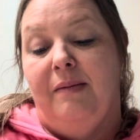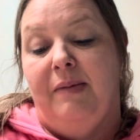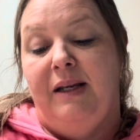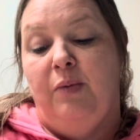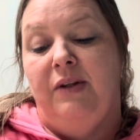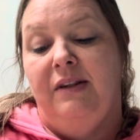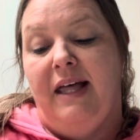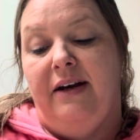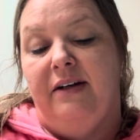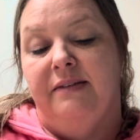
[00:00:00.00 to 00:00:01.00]
but he wouldn't
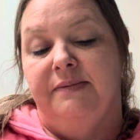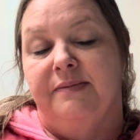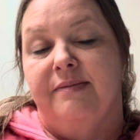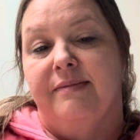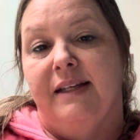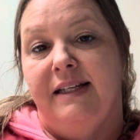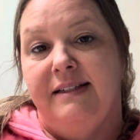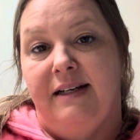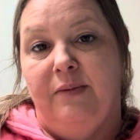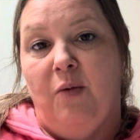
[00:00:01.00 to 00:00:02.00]
let her. He
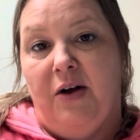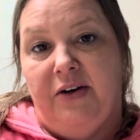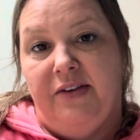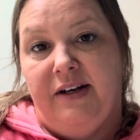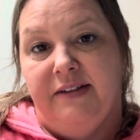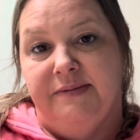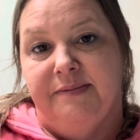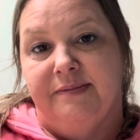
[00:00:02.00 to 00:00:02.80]
didn't want her there.